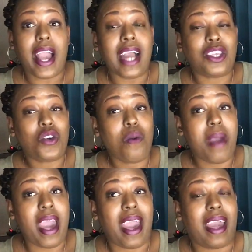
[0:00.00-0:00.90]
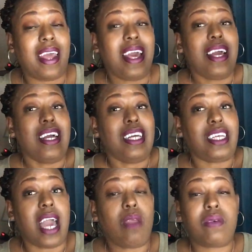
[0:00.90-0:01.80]
it got too bad,
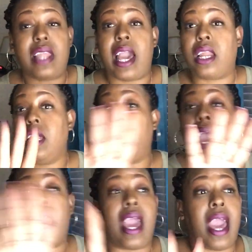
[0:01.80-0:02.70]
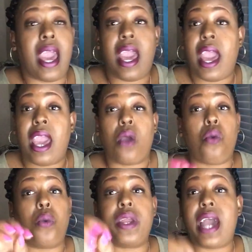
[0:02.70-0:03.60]
China was like, look, hey, hey, hey, hey,
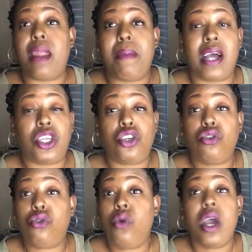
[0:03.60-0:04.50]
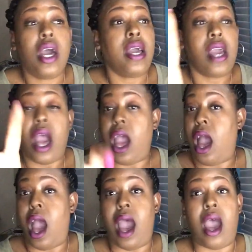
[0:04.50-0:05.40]
what we not about to do,
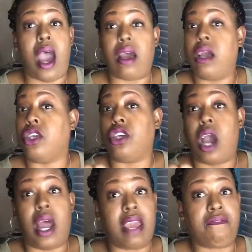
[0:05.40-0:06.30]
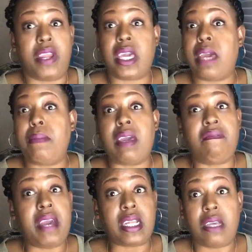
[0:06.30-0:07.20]
y'all ain't finna get me
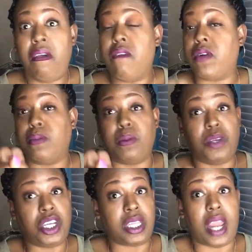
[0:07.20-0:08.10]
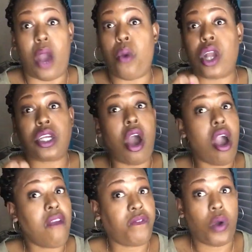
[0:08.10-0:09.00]
evicted from some shit that I worked
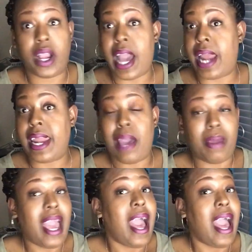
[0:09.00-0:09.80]
hard for, goddammit.